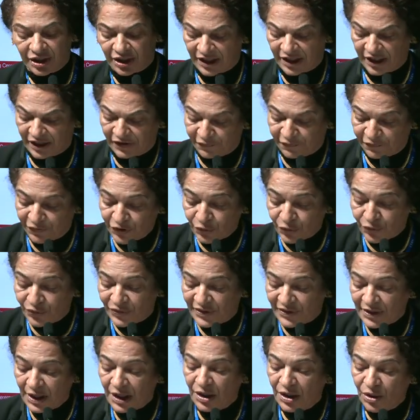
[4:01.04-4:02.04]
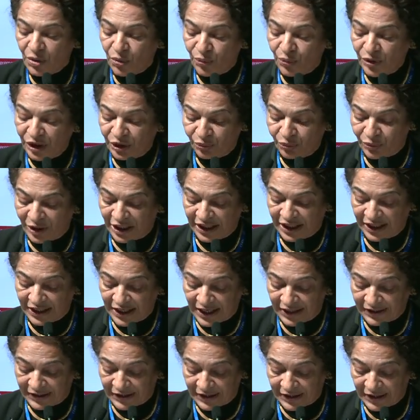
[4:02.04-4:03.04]
their views with one
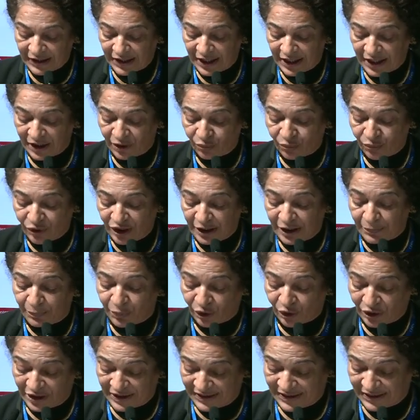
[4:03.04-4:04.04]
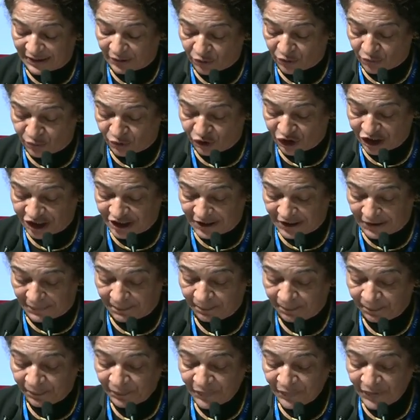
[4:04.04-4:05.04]
another and with the policy community.
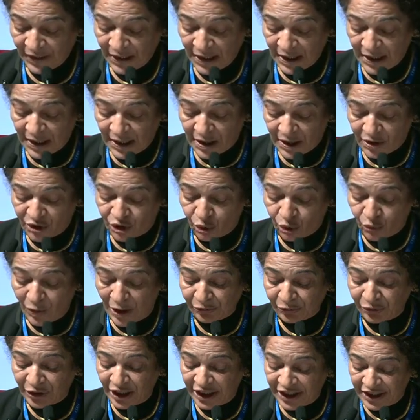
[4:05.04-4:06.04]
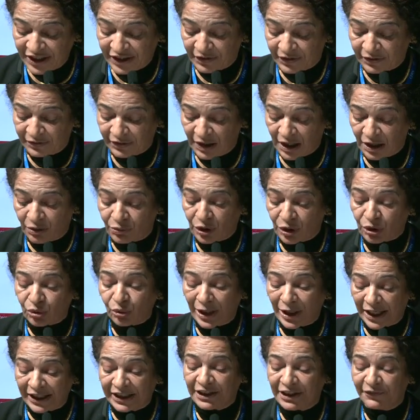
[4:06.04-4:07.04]
Throughout the year, our
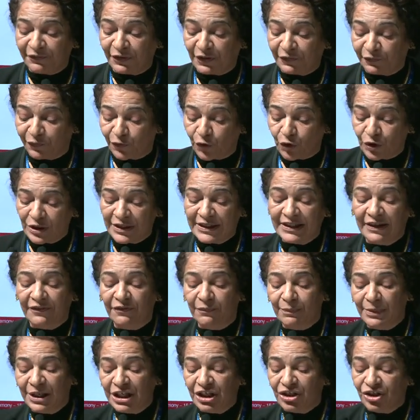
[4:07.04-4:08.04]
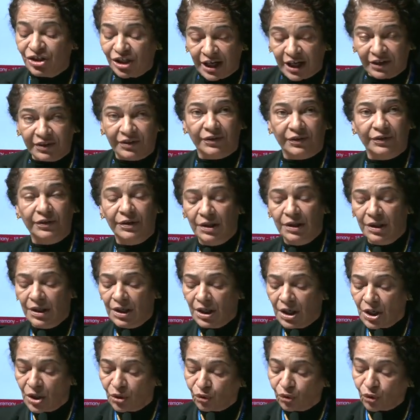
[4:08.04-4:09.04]
collective efforts have been channeled
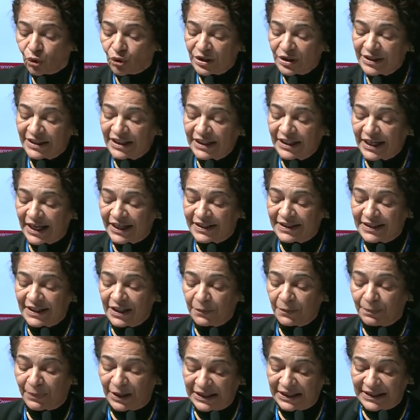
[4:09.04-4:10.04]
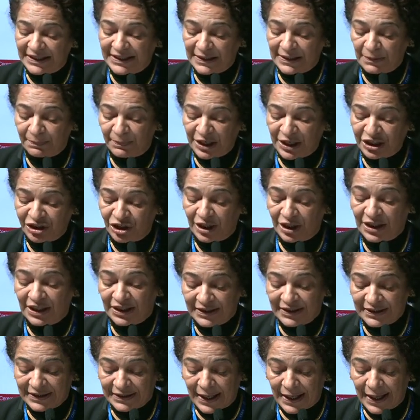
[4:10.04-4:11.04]
towards enhancing participation
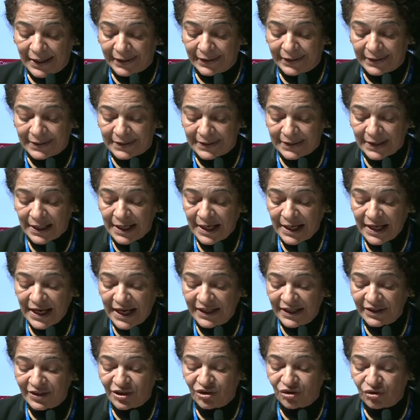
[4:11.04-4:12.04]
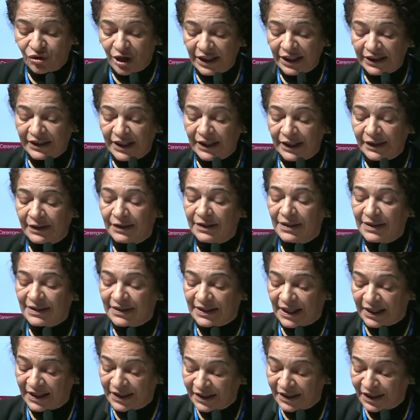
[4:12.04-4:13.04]
in science and strengthening
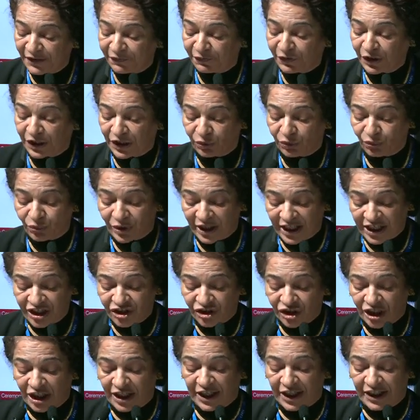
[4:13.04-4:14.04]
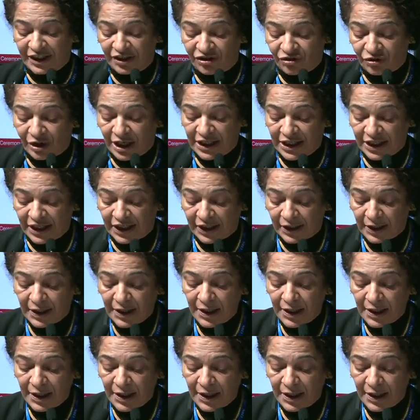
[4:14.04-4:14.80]
scientific education and training